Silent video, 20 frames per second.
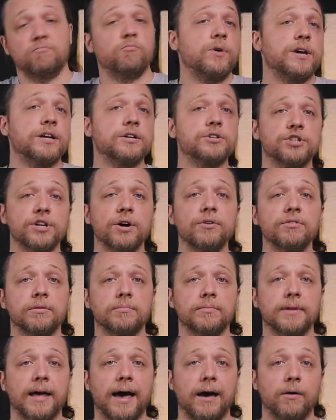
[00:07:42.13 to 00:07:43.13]
We can show
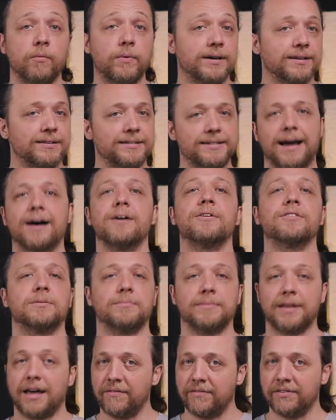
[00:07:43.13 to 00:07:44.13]
them that. We can tell
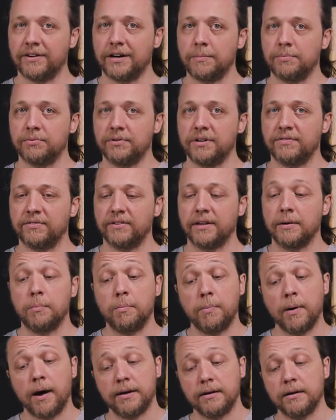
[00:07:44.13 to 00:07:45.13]
them that very briefly.
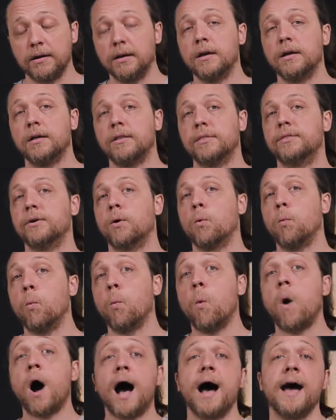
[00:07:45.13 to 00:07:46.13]
But the
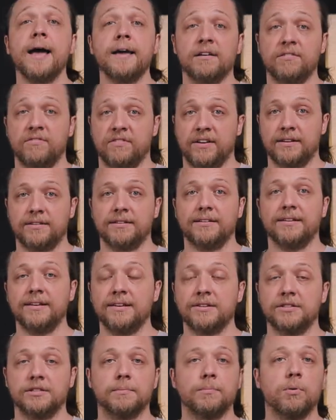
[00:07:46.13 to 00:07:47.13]
why of it
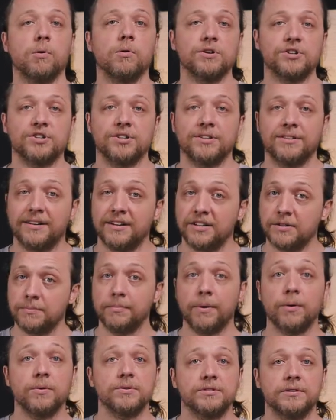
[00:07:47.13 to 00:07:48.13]
is the portion that is
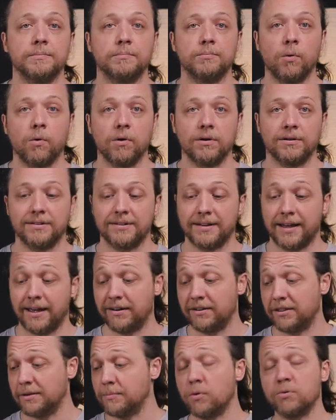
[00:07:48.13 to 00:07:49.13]
most important,
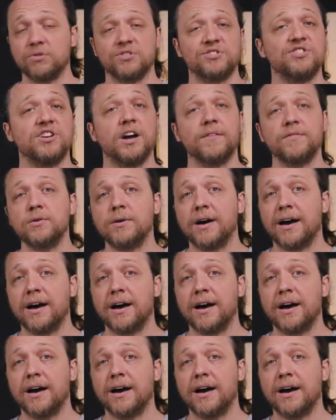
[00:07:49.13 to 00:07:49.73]
and the more stuff